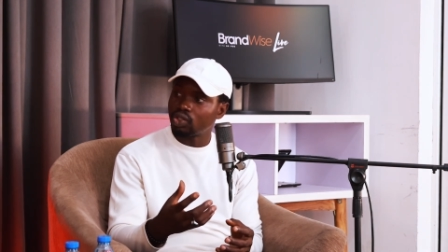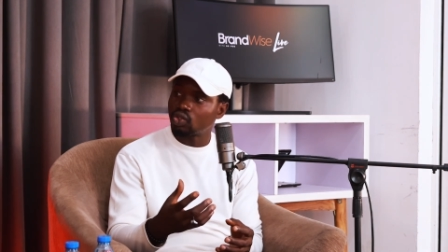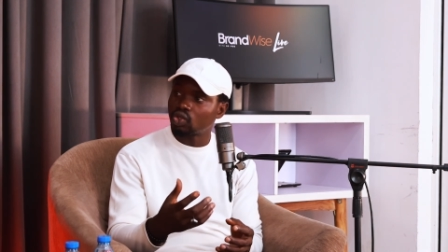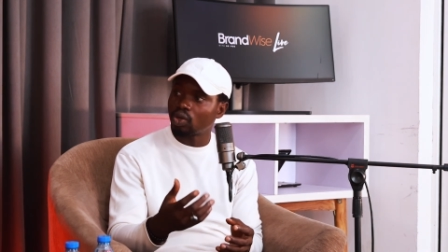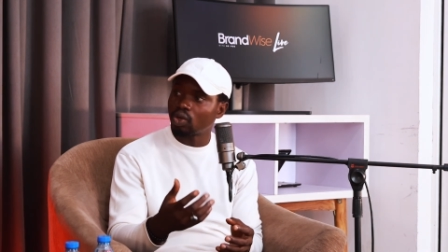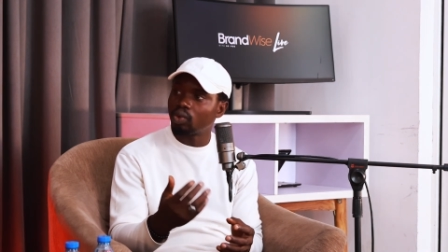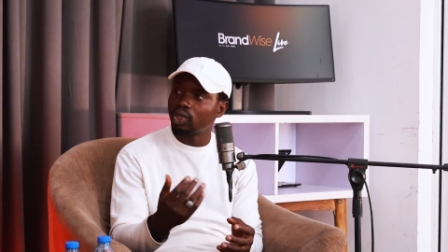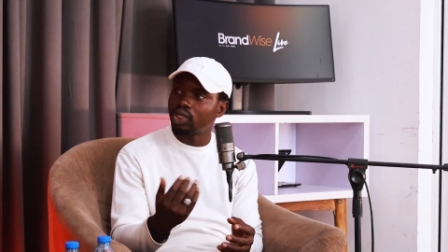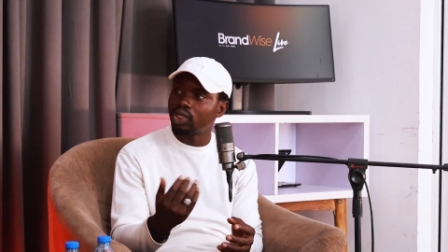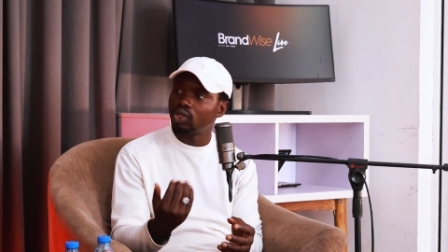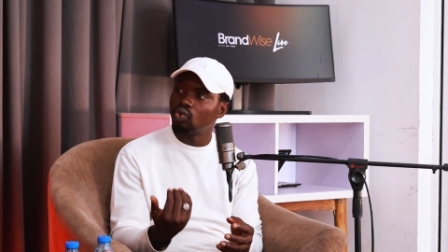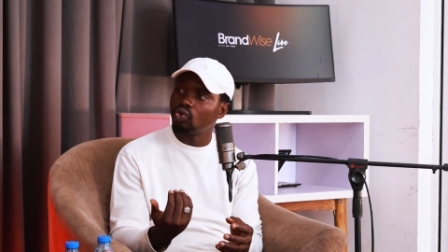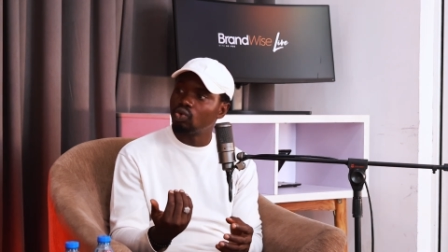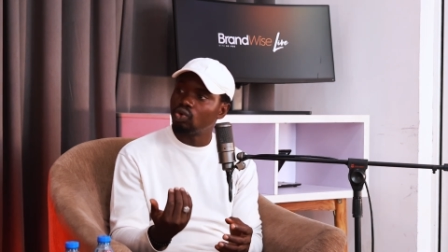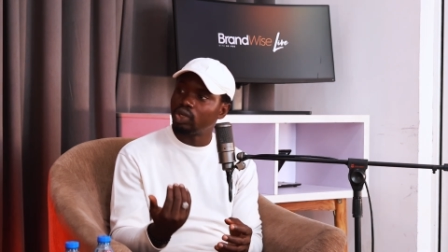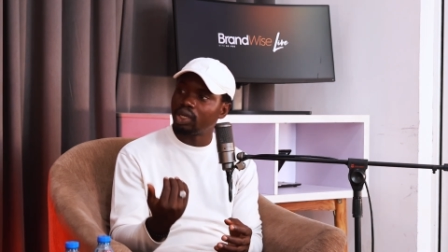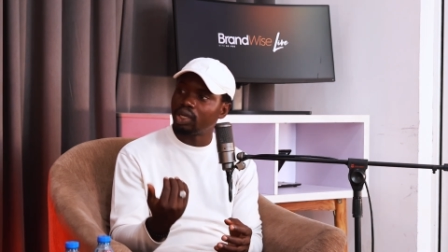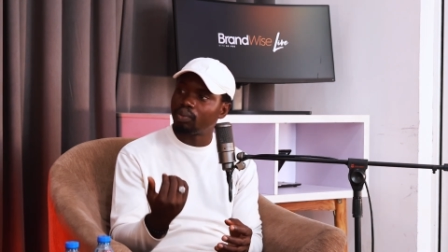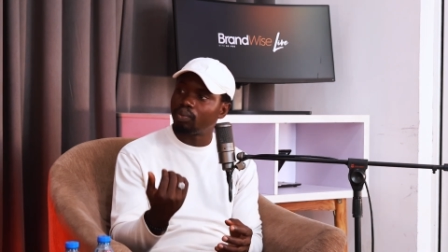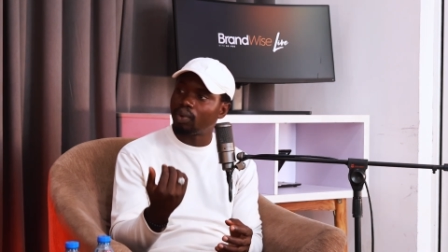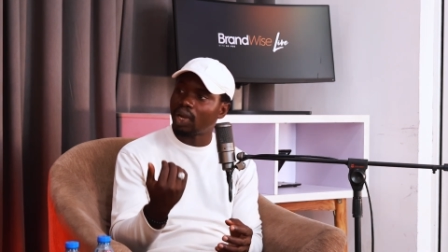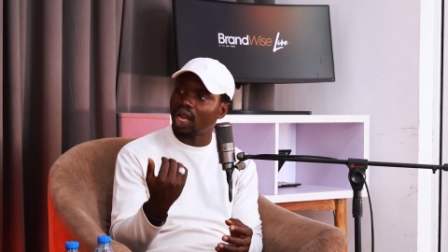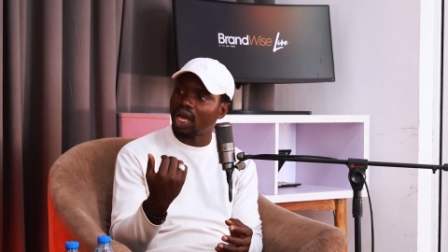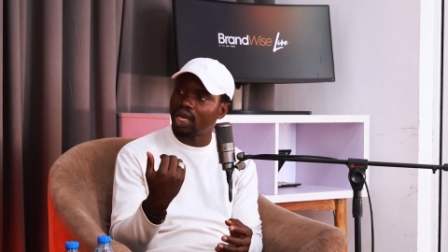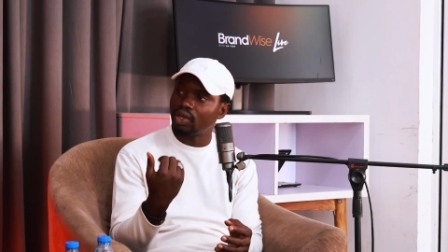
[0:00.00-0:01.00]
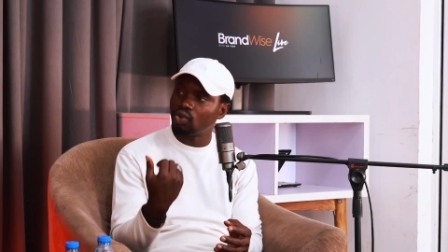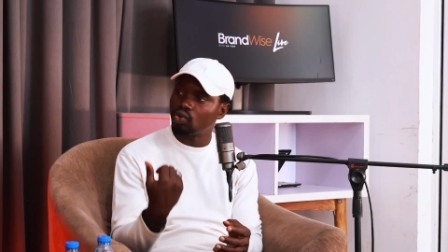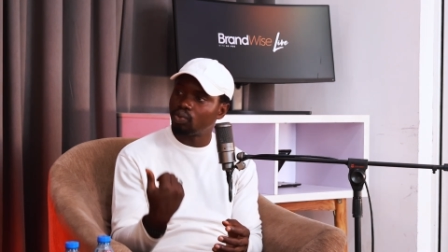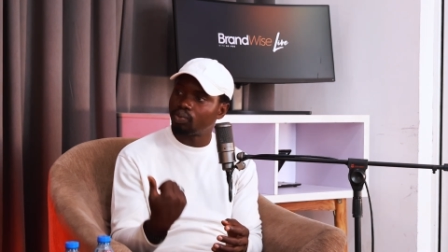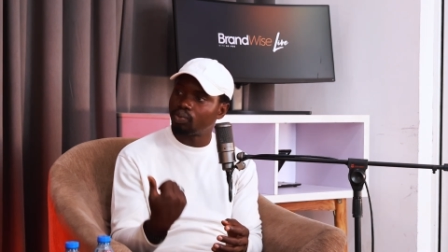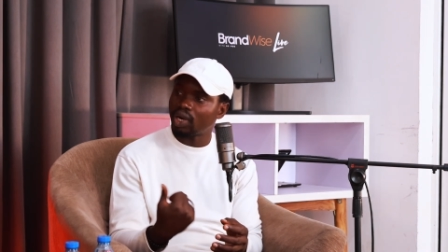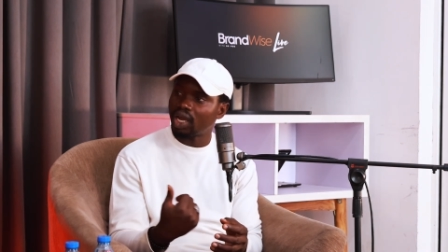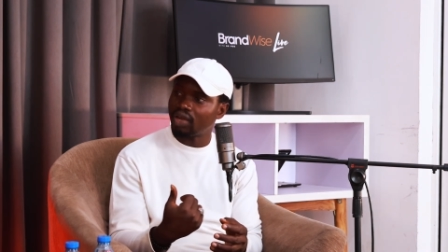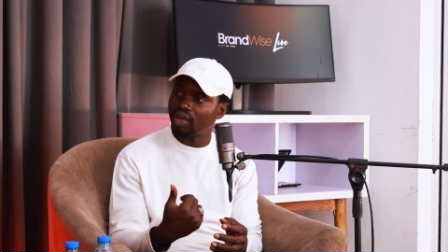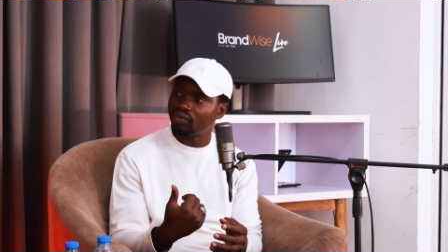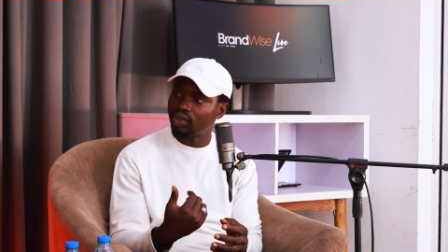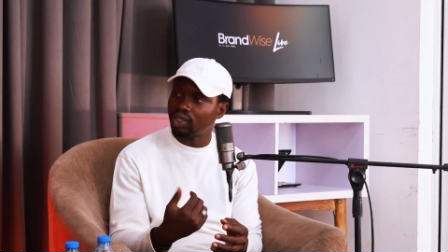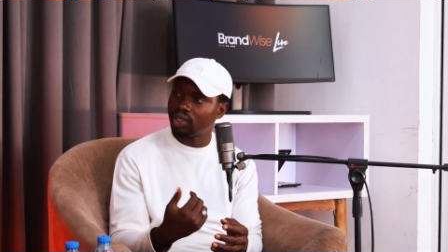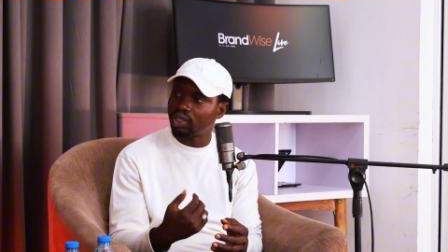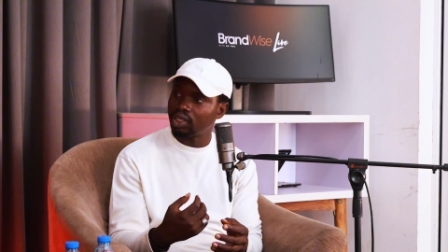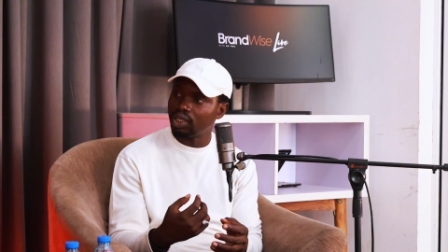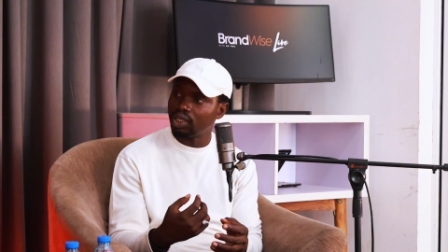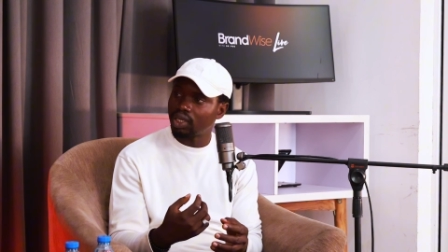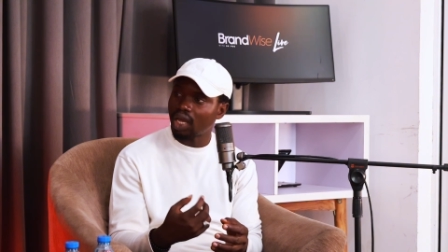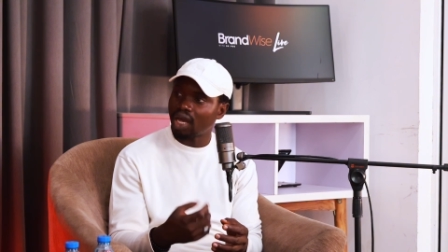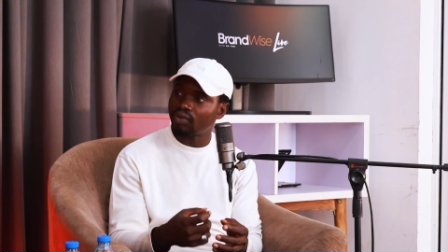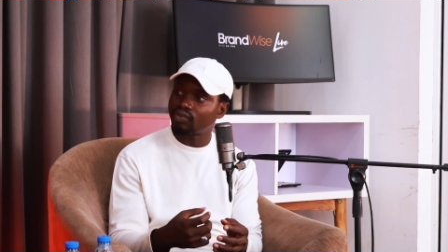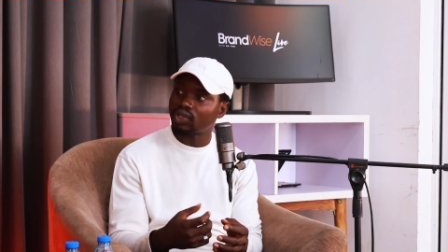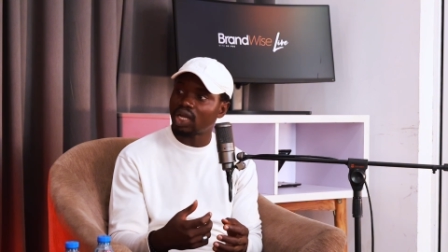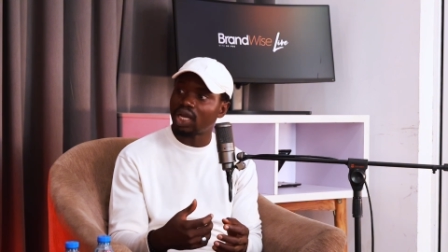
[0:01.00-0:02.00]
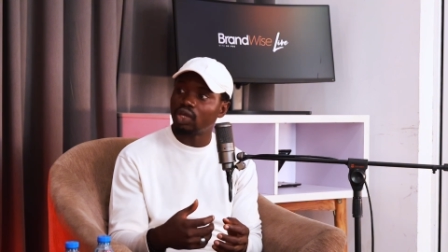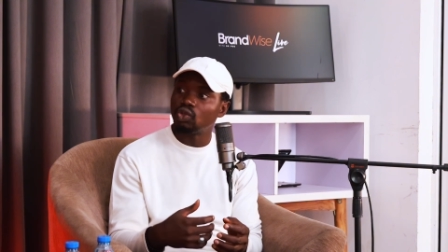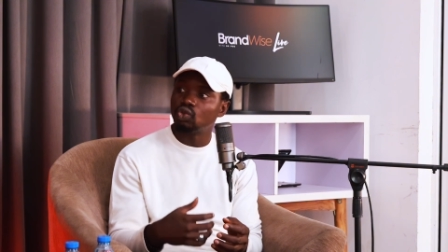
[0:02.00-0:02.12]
somebody will reply you privately after